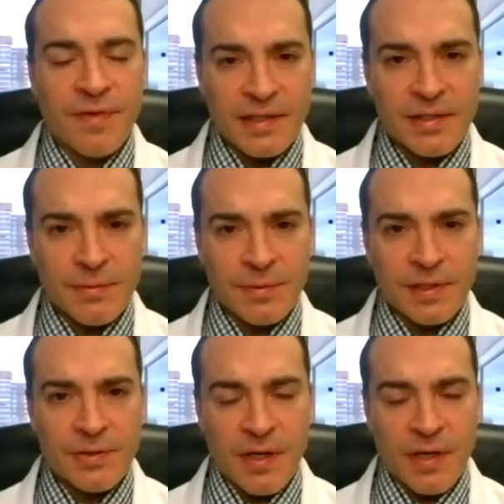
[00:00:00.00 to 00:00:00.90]
phase
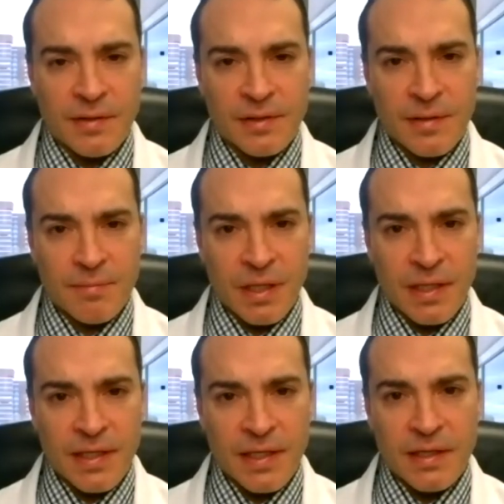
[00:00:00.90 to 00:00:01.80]
three trials
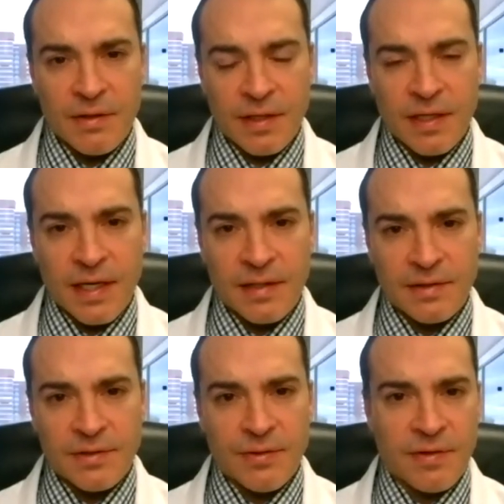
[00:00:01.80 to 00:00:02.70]
completed looking
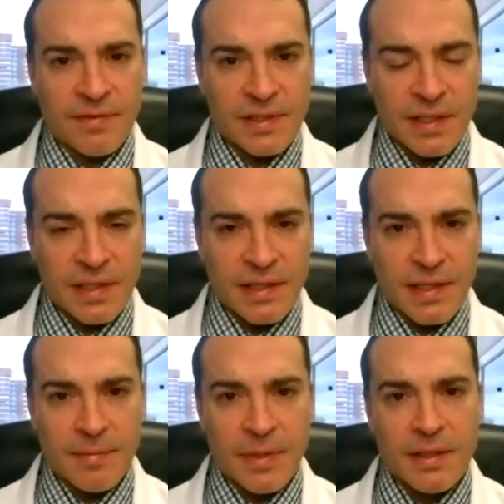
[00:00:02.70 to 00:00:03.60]
at
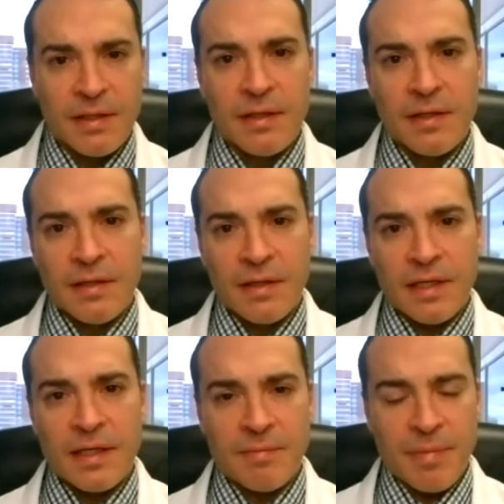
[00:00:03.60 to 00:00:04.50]
deucravacitinib
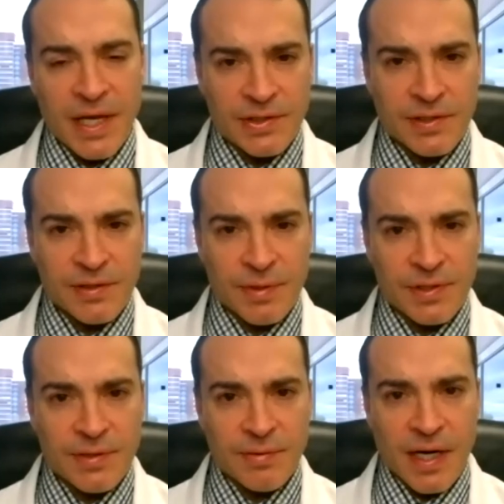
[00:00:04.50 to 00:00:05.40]
in patients
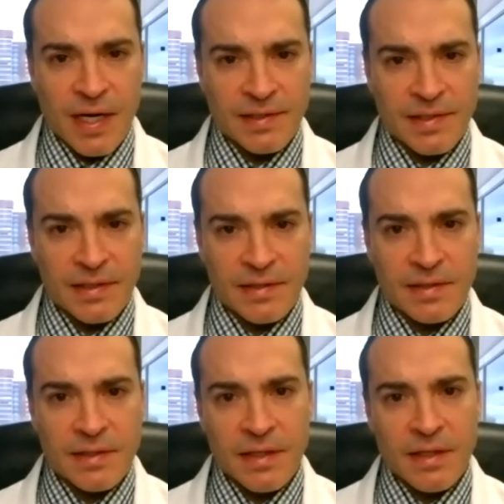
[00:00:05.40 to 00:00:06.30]
with
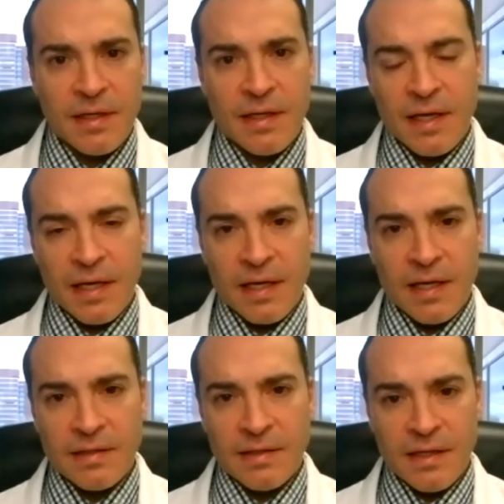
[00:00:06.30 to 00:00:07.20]
psoriasis.
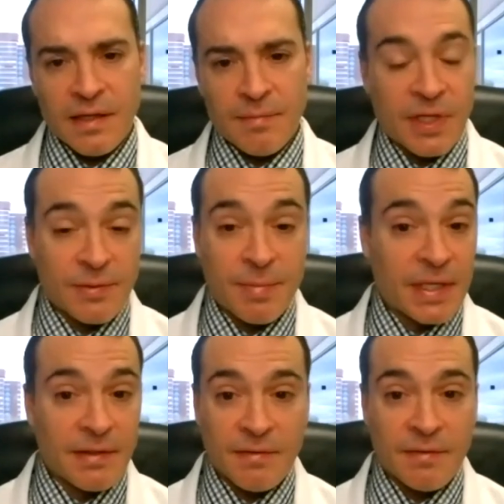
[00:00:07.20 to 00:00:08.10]
And um, there's
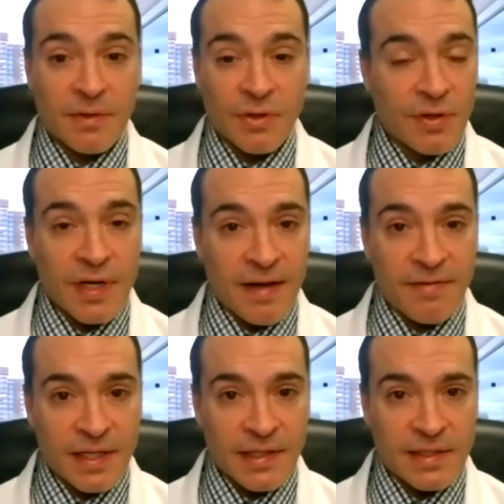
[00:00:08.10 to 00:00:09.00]
been good
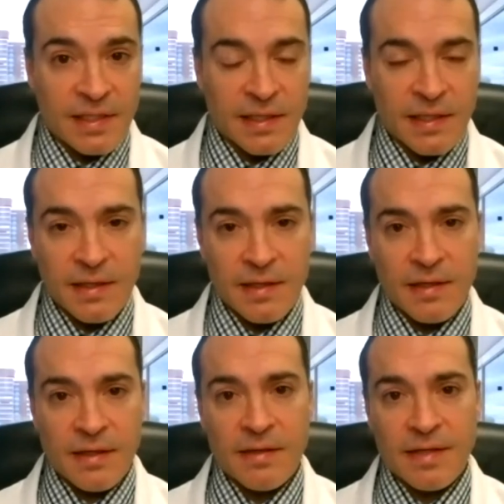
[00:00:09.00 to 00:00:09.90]
efficacy.
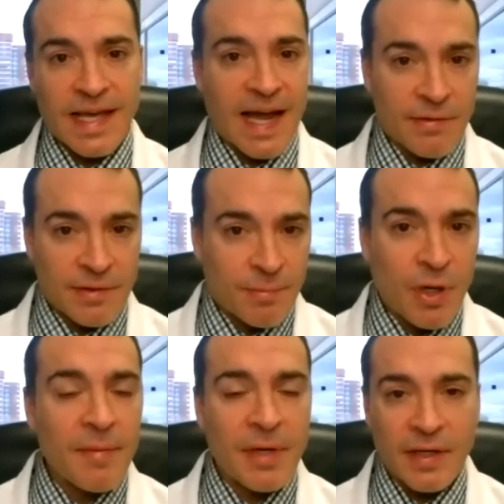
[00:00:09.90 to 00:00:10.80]
Uh, the, out, the
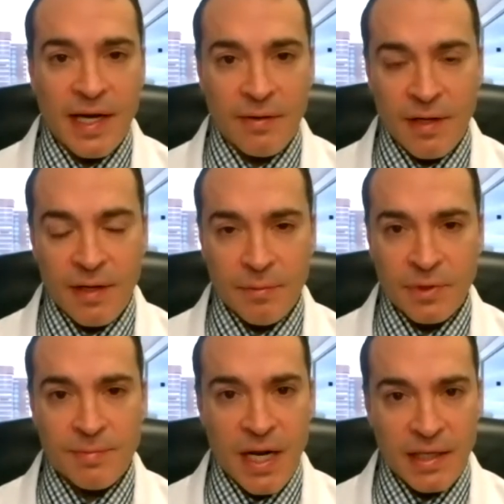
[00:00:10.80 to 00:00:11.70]
primary outcome
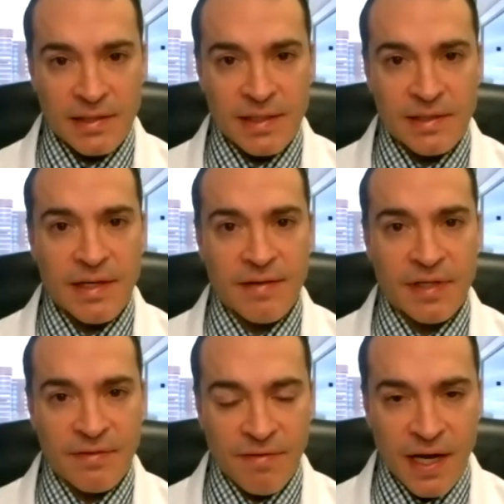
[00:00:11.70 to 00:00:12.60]
was PASI
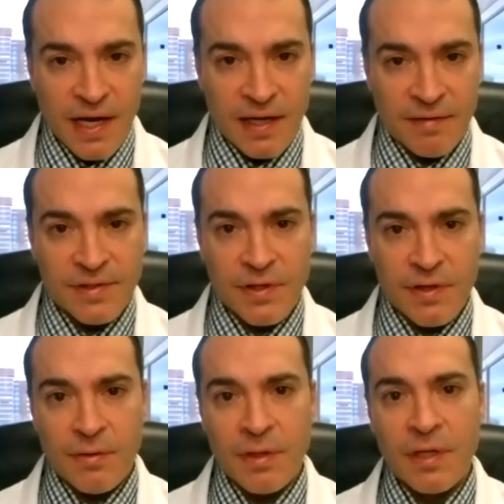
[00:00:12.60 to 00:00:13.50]
75,
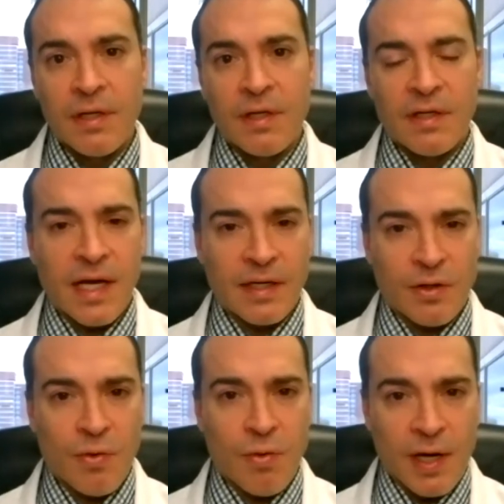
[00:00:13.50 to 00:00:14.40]
so not
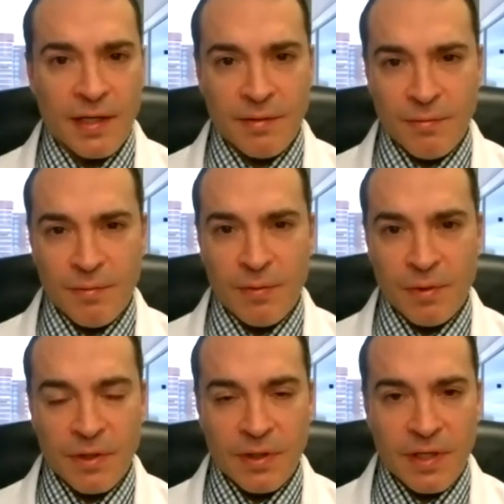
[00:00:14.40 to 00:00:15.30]
quite what
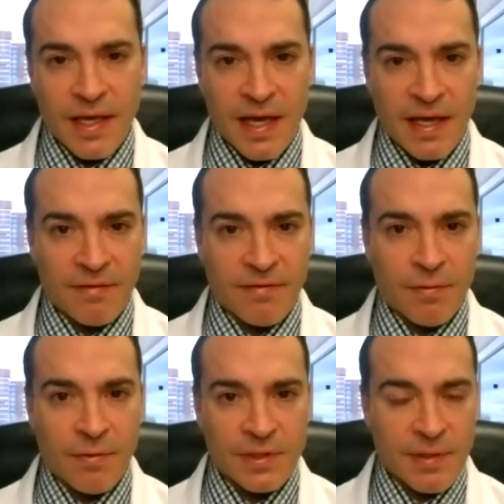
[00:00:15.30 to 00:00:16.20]
we're looking at
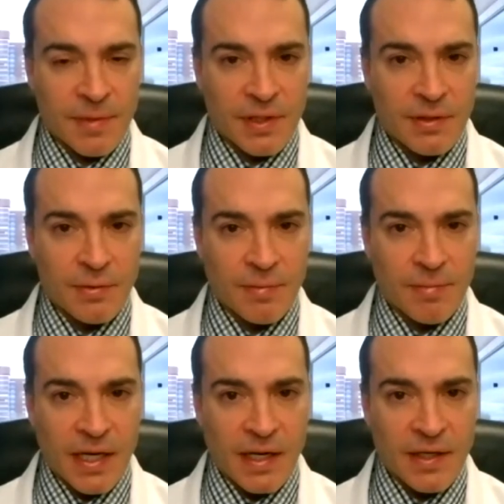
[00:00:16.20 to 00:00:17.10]
for some of the newer
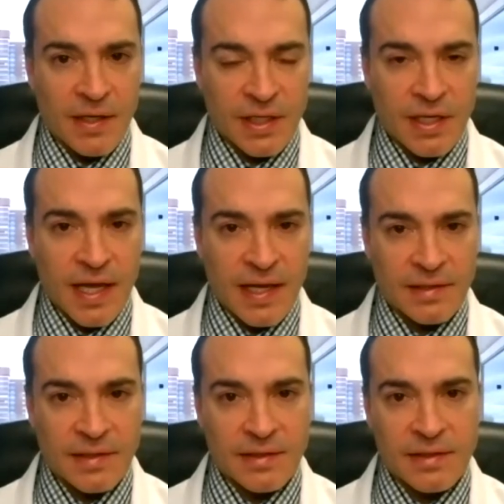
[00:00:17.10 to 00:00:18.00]
biologic
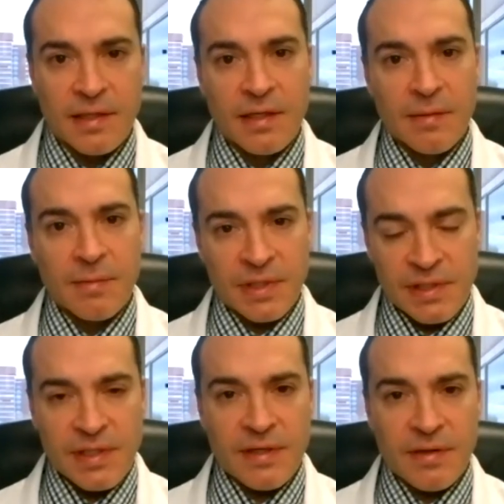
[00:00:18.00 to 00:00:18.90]
classes. But
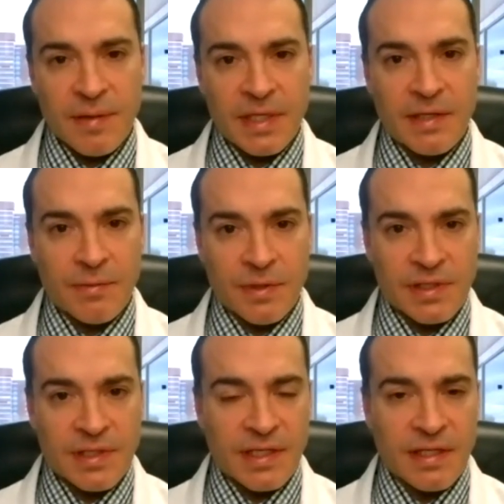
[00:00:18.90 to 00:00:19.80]
still, I mean, there were
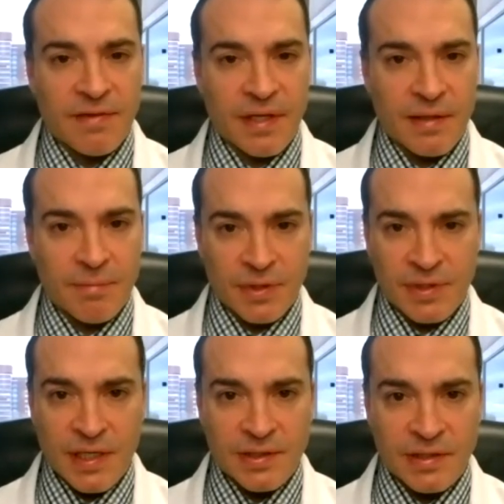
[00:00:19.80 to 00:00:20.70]
significant
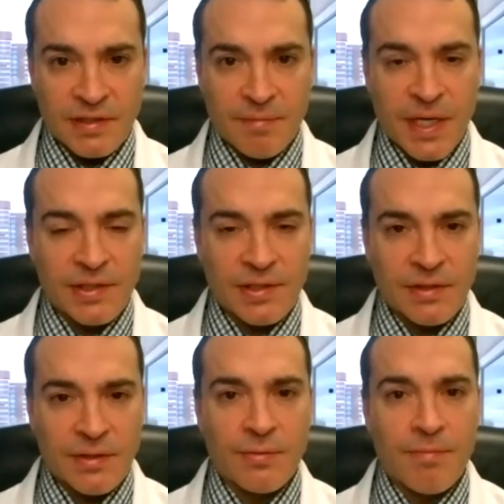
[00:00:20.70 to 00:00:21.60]
percentages of
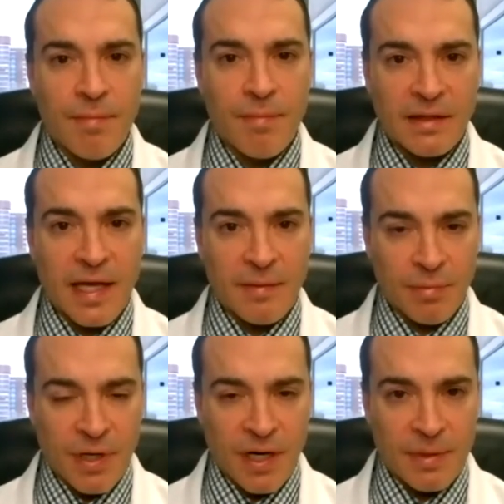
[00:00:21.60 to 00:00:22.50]
patients who met
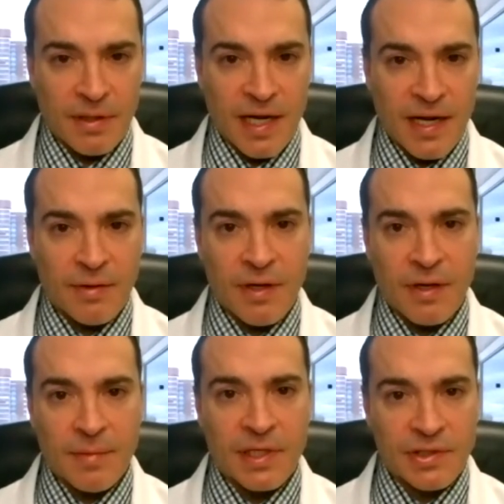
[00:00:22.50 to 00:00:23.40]
that primary
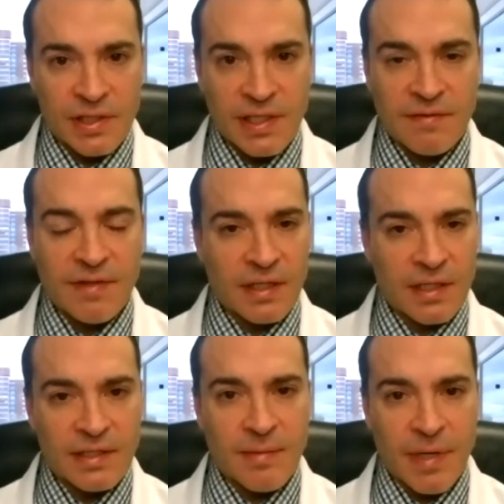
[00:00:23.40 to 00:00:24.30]
outcome and achieved at
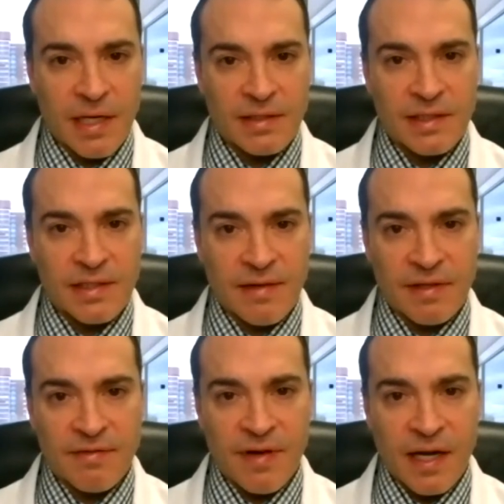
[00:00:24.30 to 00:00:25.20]
least a PASI
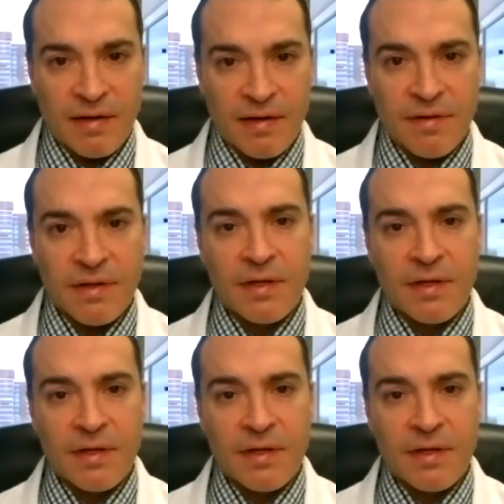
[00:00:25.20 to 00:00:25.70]
75